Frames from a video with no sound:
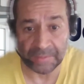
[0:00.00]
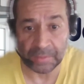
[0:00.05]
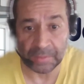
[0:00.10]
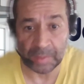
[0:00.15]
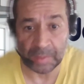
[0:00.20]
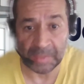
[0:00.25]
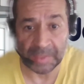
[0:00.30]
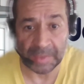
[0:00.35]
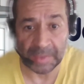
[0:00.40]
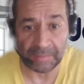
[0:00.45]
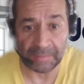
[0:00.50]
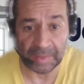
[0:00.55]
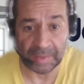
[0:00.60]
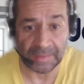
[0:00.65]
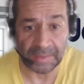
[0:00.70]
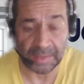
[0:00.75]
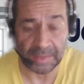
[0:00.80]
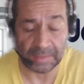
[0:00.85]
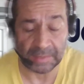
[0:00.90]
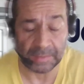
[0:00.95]
I mean, the thing is
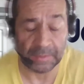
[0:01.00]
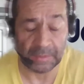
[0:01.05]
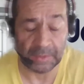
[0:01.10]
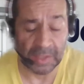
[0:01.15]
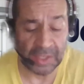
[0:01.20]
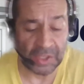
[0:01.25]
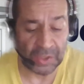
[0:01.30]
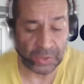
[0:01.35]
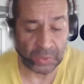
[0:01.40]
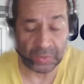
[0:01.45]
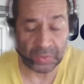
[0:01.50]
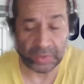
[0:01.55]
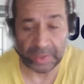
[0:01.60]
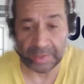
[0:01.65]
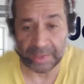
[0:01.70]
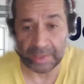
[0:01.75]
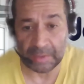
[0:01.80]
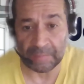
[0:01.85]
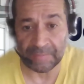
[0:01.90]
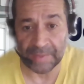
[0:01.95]
that you should take care
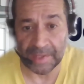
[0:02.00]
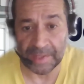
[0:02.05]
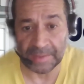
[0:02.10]
of that.